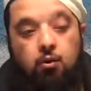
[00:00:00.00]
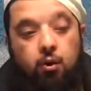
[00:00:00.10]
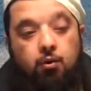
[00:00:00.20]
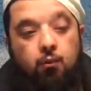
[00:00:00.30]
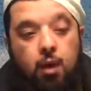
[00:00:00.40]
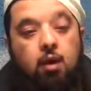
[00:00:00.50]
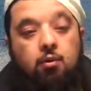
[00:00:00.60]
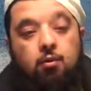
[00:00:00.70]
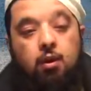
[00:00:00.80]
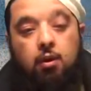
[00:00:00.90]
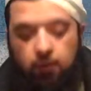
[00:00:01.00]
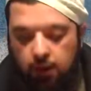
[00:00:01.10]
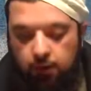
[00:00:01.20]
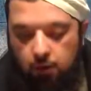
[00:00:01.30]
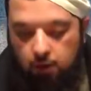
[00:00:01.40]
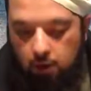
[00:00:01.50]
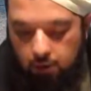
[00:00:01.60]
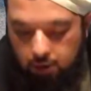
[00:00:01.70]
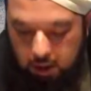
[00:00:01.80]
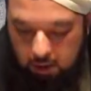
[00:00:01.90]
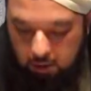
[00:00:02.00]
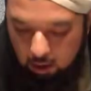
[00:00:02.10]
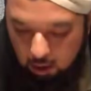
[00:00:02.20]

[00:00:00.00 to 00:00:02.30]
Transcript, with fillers: It's going to make things easier to understand.